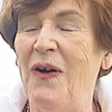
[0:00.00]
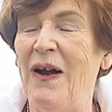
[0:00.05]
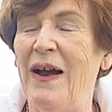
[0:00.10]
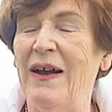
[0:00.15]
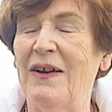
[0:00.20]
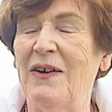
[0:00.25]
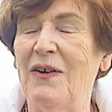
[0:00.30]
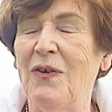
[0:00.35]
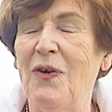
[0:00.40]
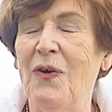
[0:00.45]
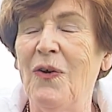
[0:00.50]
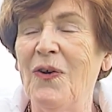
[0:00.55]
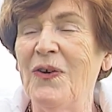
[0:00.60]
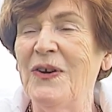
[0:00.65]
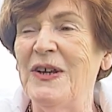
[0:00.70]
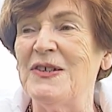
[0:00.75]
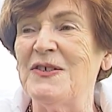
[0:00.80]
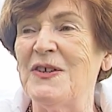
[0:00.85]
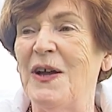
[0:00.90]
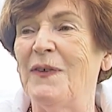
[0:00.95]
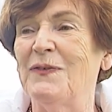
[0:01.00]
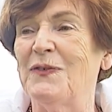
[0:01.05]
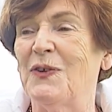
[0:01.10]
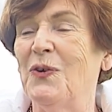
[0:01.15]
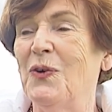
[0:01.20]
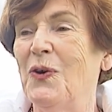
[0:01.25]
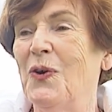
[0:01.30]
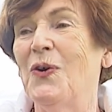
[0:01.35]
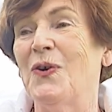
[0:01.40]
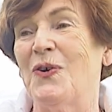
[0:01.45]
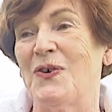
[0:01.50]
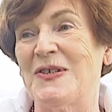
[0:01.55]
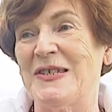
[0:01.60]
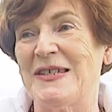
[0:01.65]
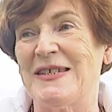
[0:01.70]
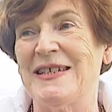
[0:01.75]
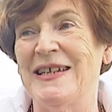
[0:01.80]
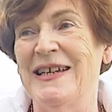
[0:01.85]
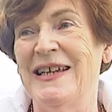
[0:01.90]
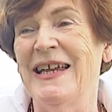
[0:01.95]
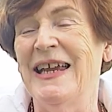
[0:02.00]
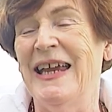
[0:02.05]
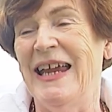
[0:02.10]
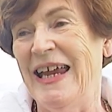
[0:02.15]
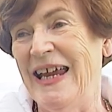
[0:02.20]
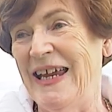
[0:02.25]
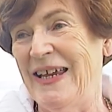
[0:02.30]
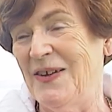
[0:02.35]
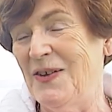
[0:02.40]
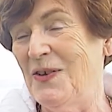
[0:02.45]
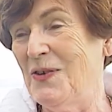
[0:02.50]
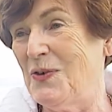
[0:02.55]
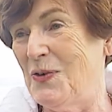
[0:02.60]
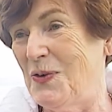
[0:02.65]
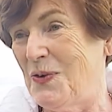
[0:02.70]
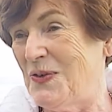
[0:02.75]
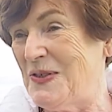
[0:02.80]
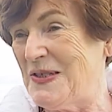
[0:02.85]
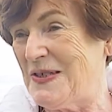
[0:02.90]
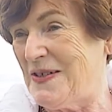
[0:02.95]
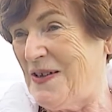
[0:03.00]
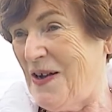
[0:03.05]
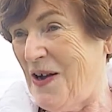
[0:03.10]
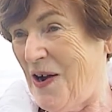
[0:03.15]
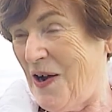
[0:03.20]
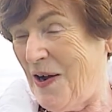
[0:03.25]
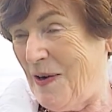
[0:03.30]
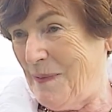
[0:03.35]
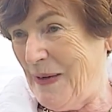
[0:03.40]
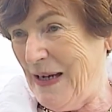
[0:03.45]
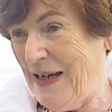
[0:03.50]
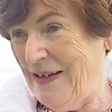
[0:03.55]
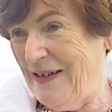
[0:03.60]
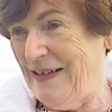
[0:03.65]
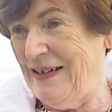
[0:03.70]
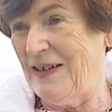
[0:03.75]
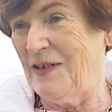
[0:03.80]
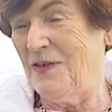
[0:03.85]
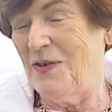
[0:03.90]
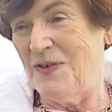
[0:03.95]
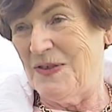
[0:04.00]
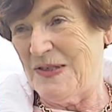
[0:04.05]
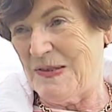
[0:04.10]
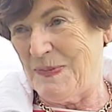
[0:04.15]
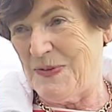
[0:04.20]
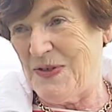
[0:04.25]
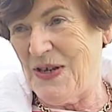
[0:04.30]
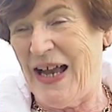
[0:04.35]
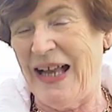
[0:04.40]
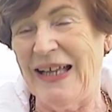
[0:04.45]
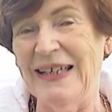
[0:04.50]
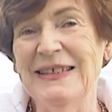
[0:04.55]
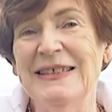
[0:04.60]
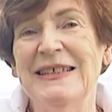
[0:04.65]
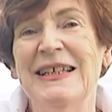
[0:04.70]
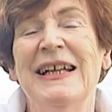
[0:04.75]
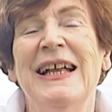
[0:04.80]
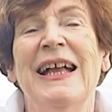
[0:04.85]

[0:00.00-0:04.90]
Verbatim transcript: a cornet of the horse in Coote's army, Coote's battalion.